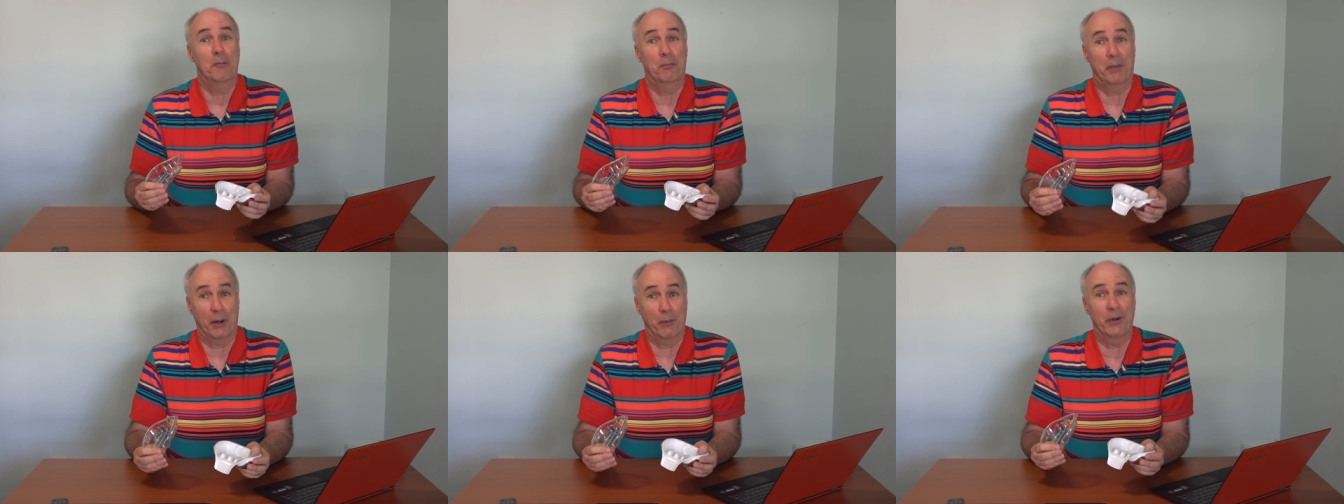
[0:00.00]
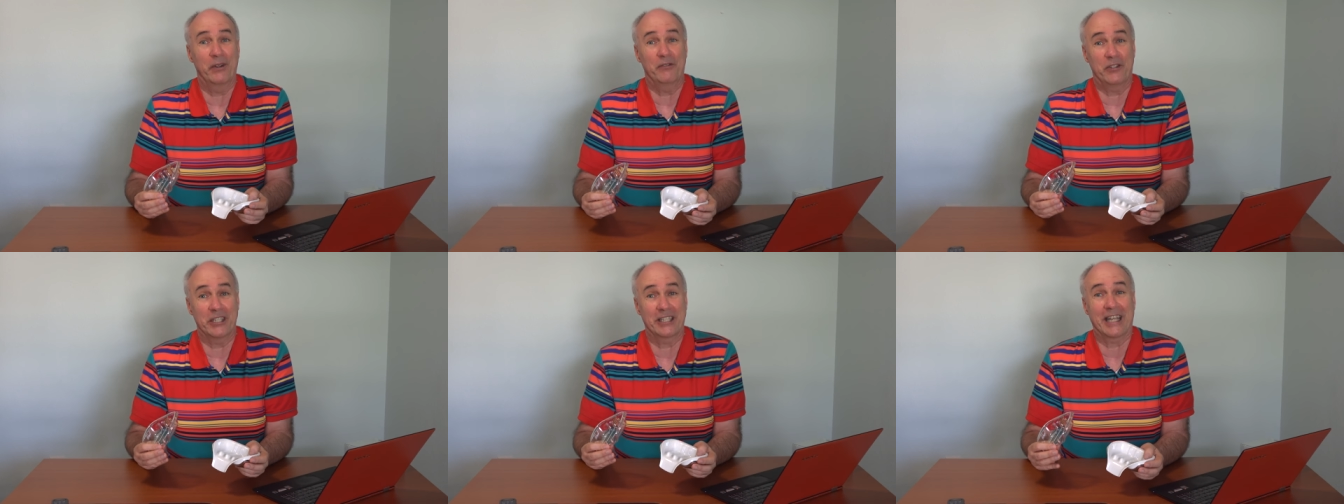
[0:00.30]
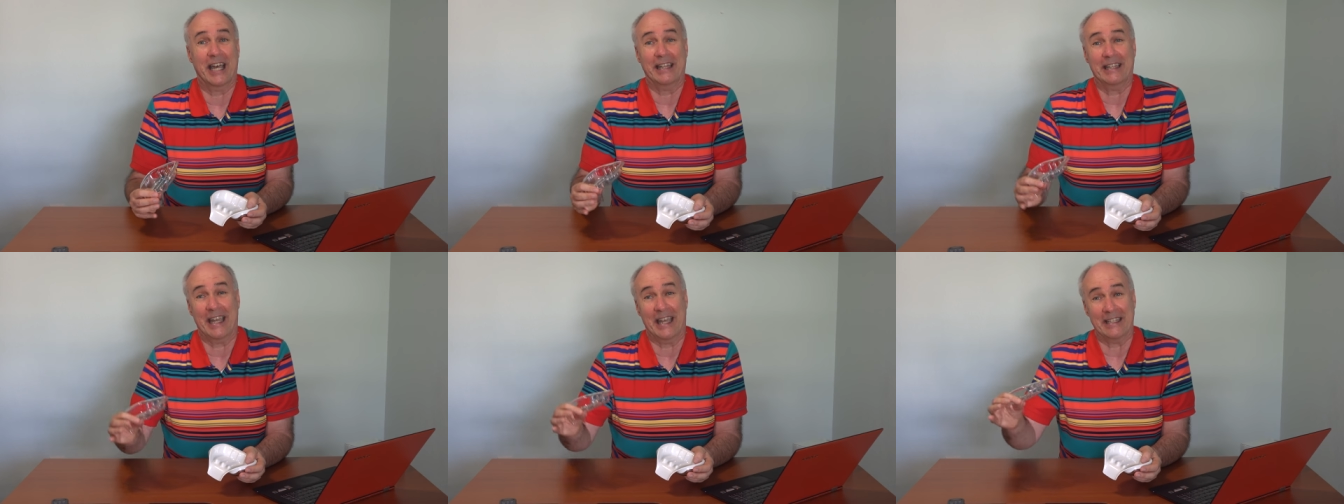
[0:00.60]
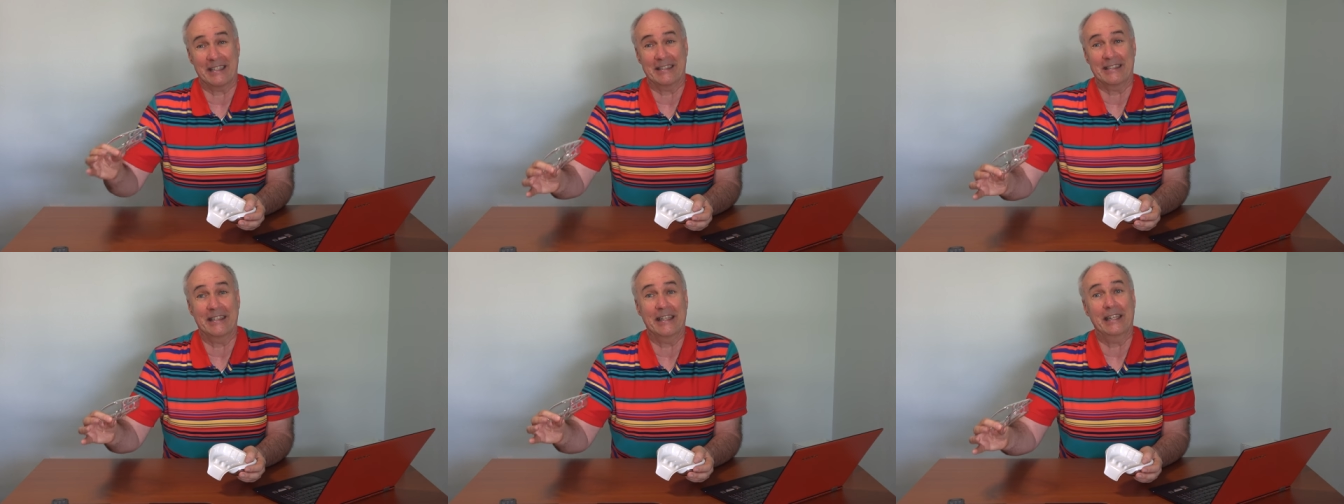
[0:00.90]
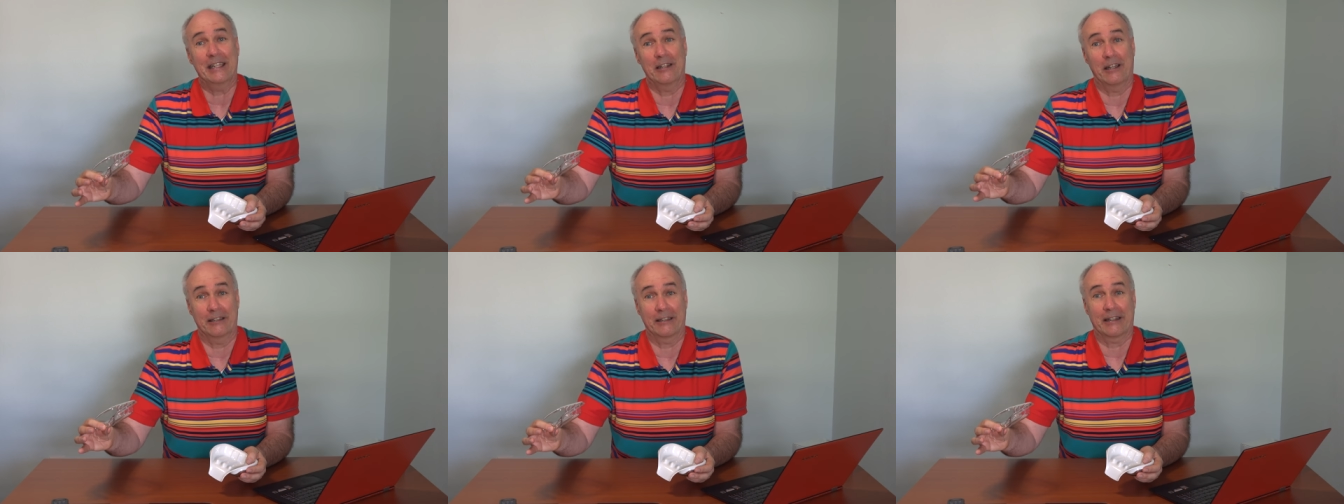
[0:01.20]
But we've just got that
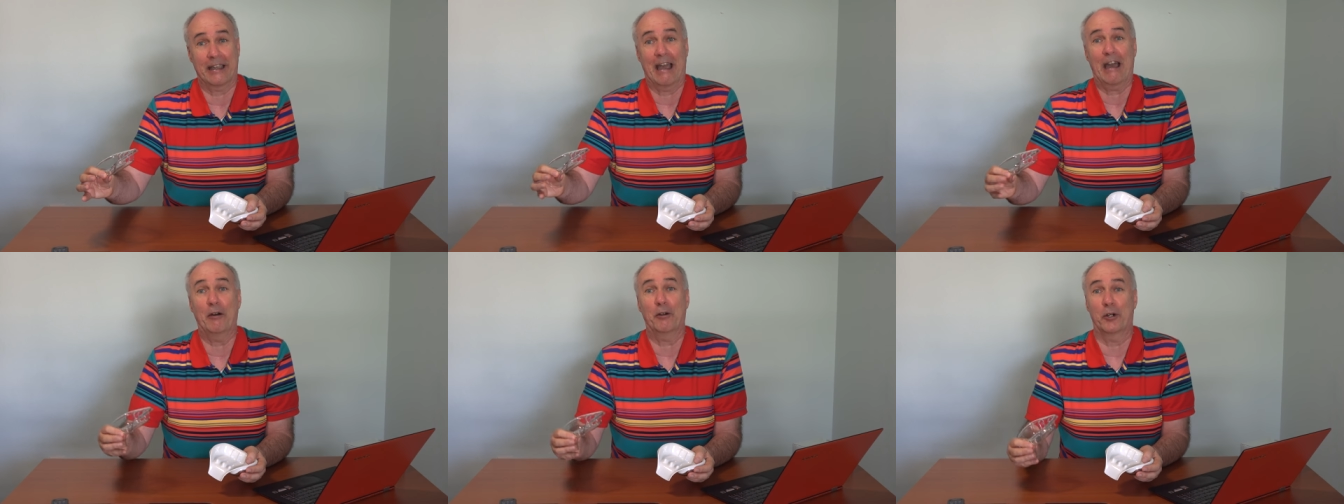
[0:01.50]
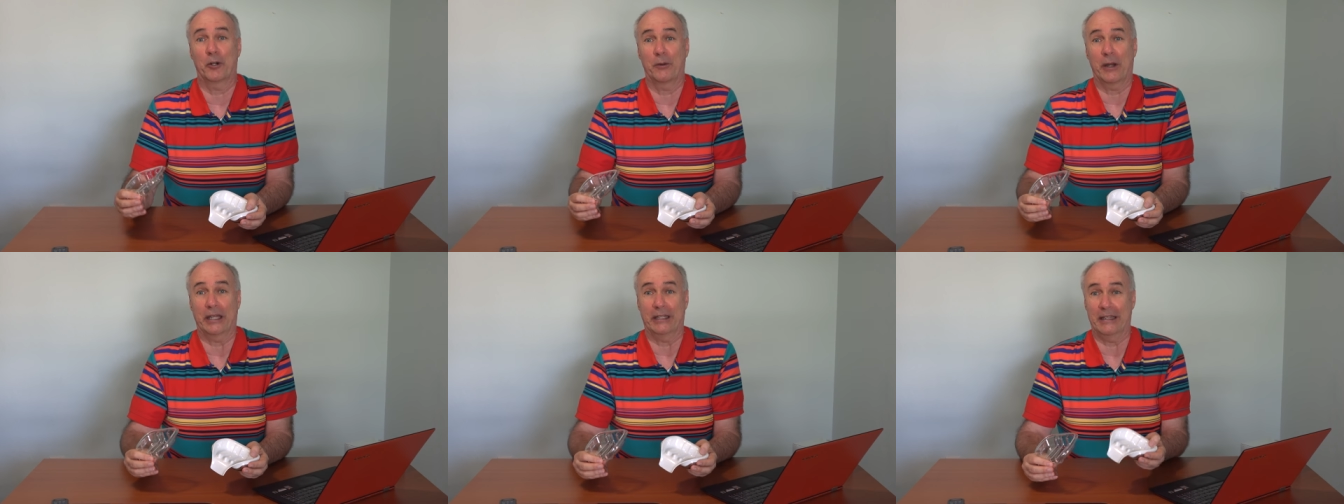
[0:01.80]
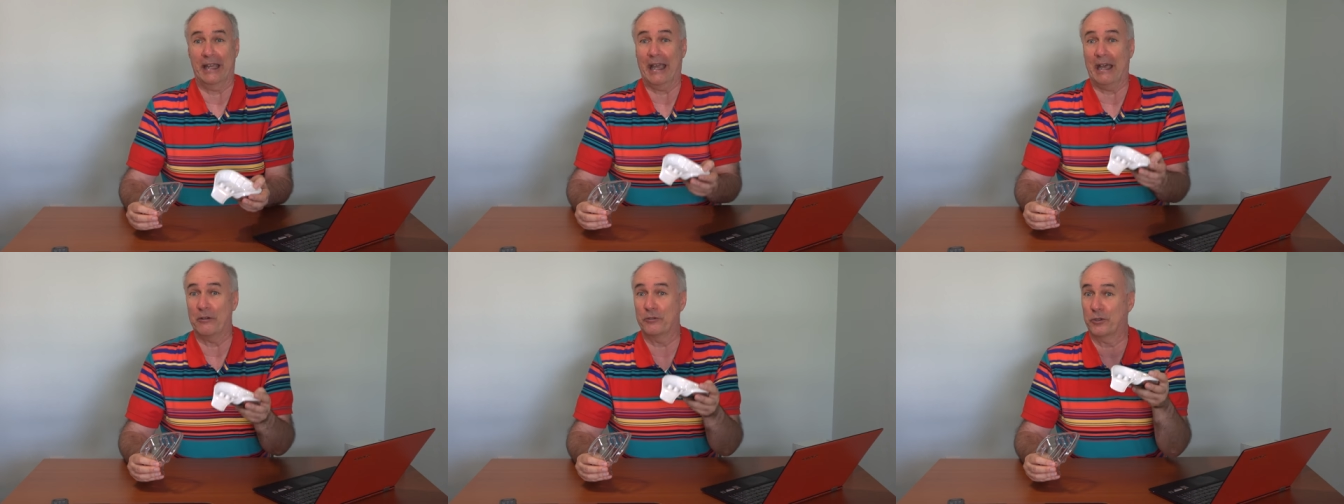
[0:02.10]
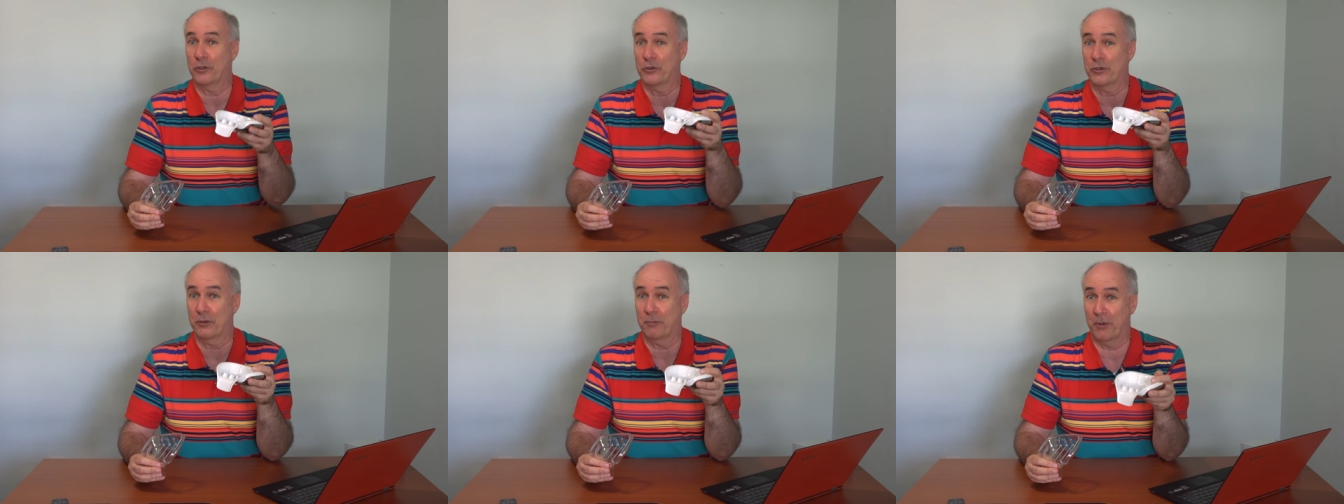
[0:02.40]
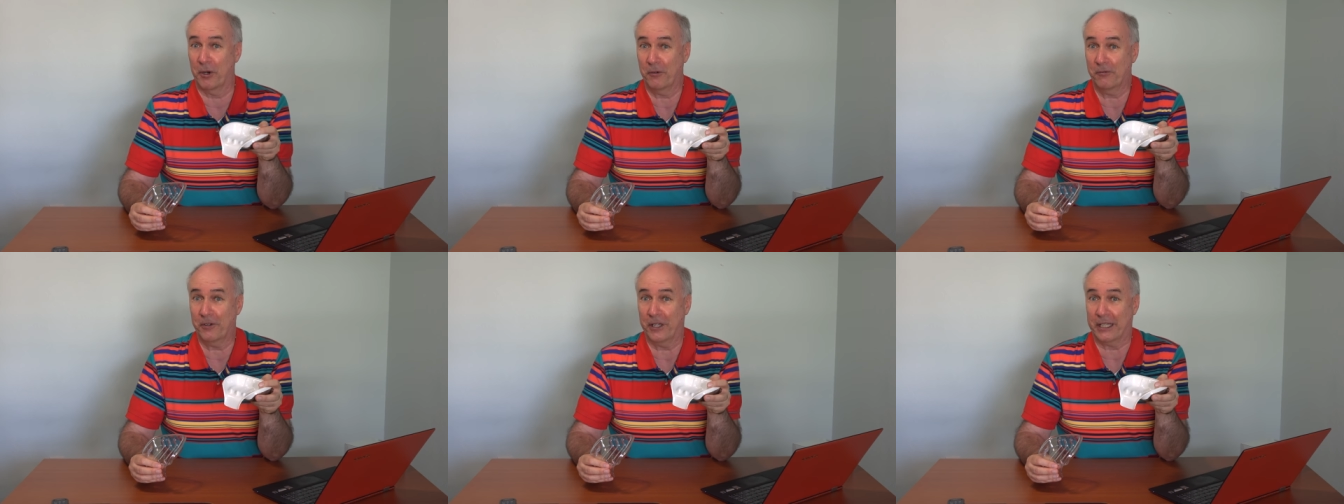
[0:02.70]
sitting on the counter right now, so it's a
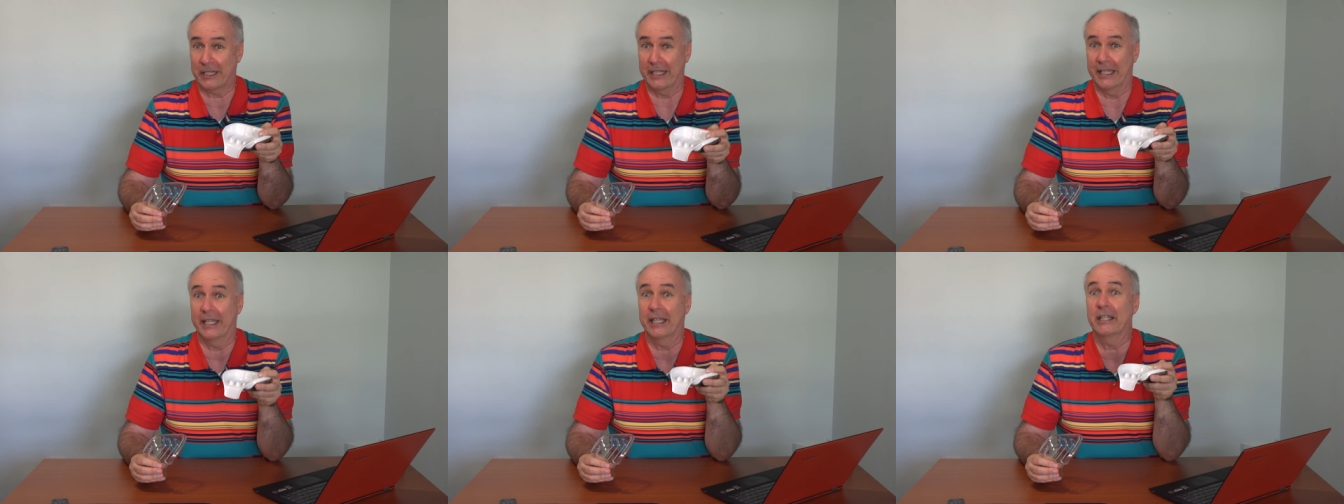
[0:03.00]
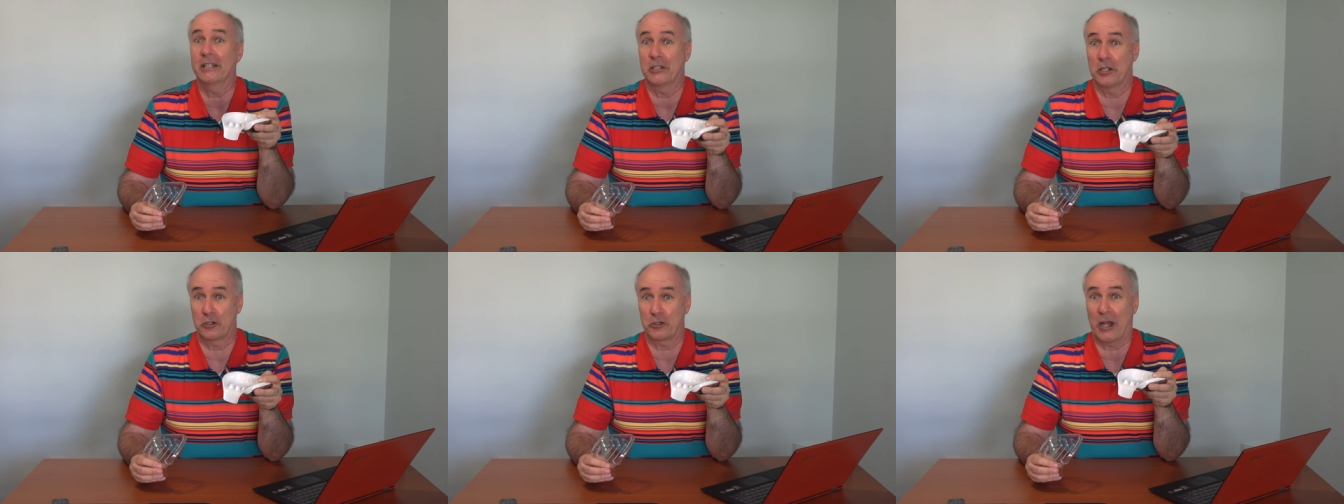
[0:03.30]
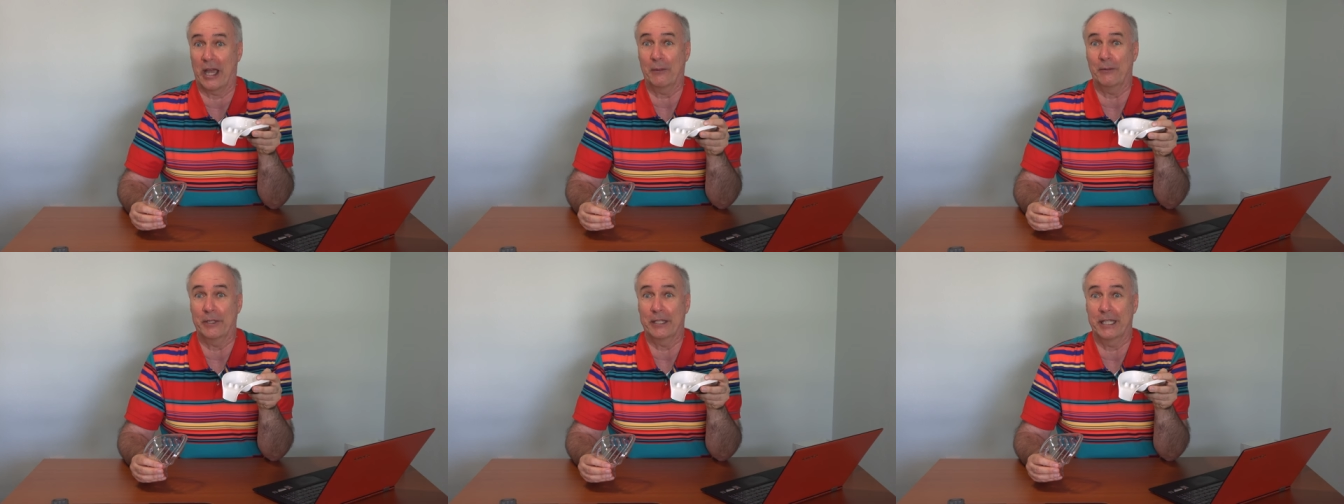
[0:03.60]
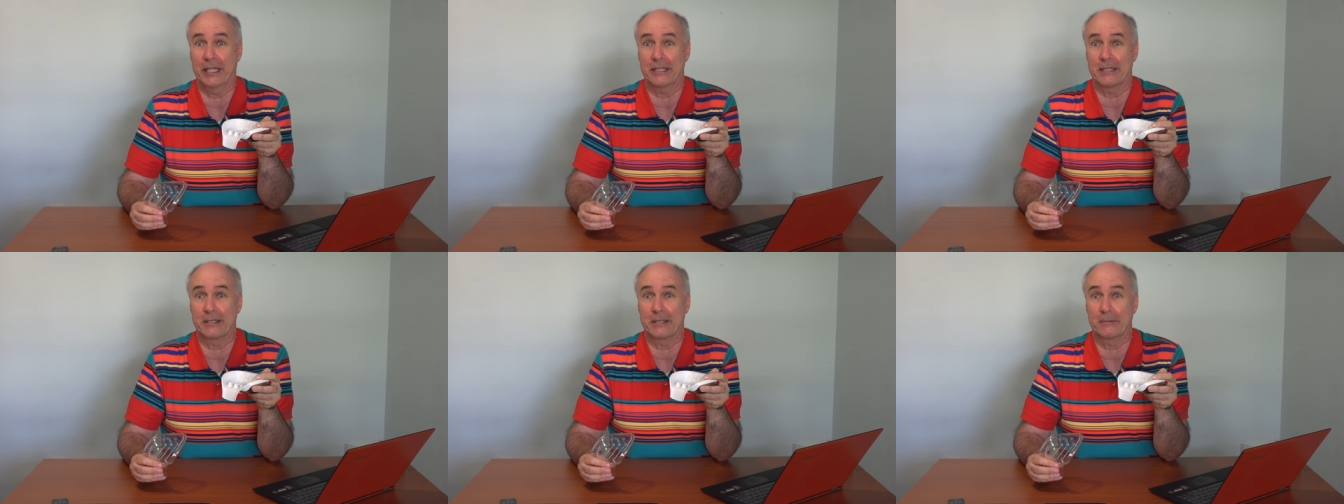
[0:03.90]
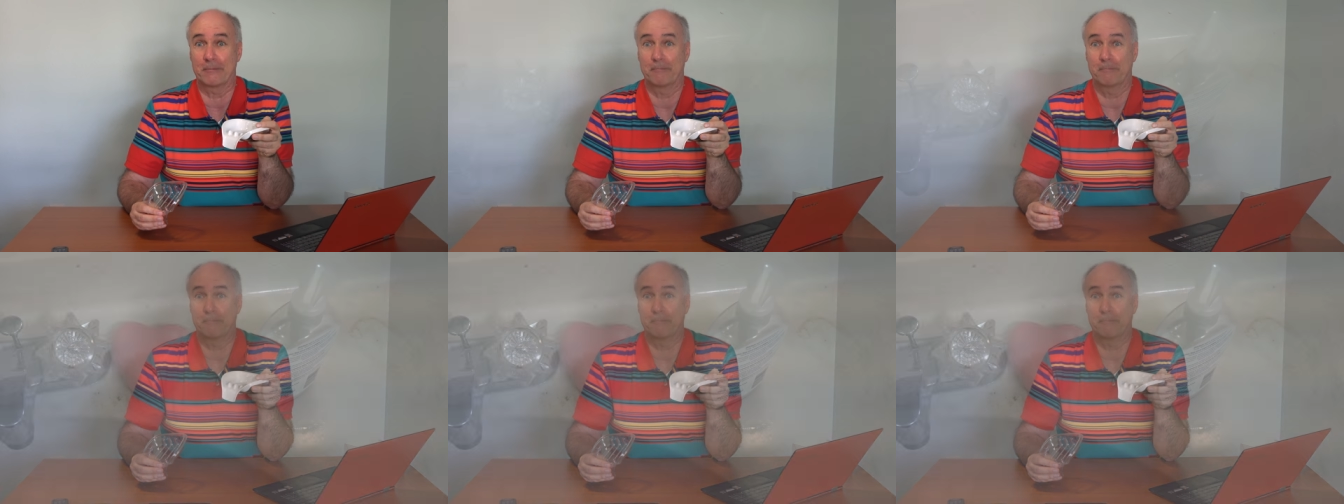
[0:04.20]
perfect thing to try with this.